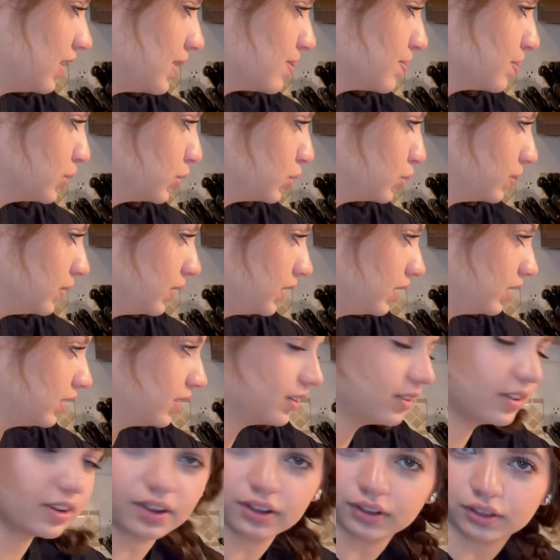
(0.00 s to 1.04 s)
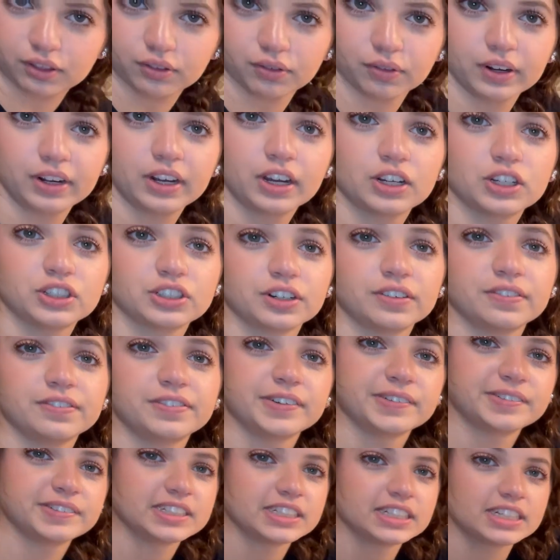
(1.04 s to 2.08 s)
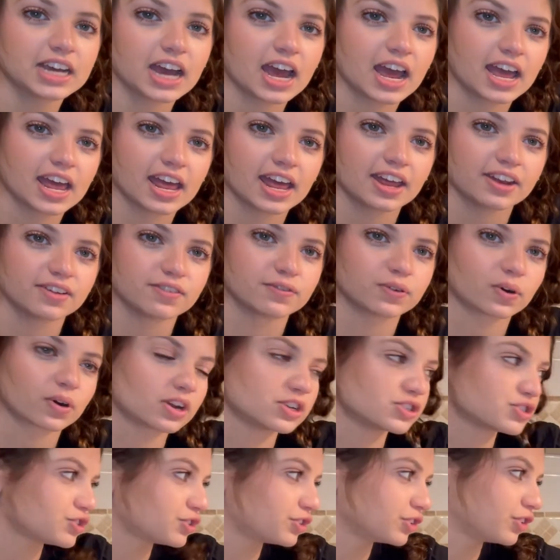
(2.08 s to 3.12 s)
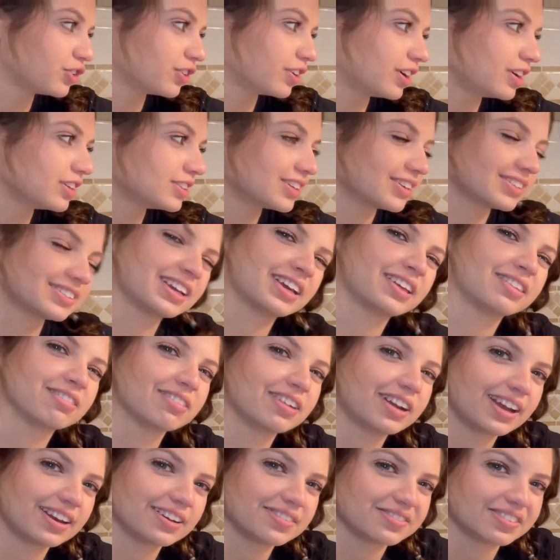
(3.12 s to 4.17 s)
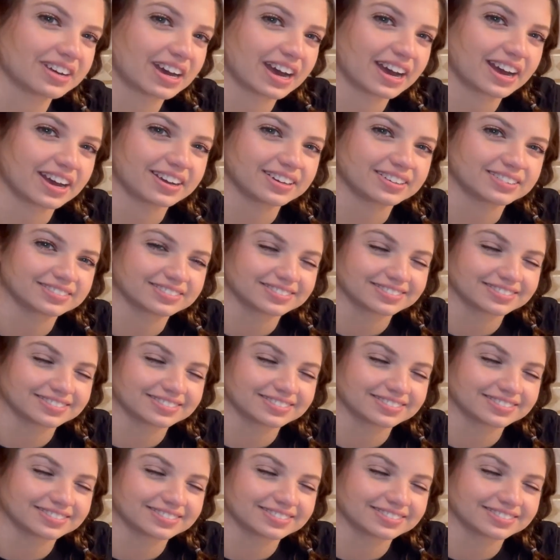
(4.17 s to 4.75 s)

between 350 and 400 degrees. So it's like 385.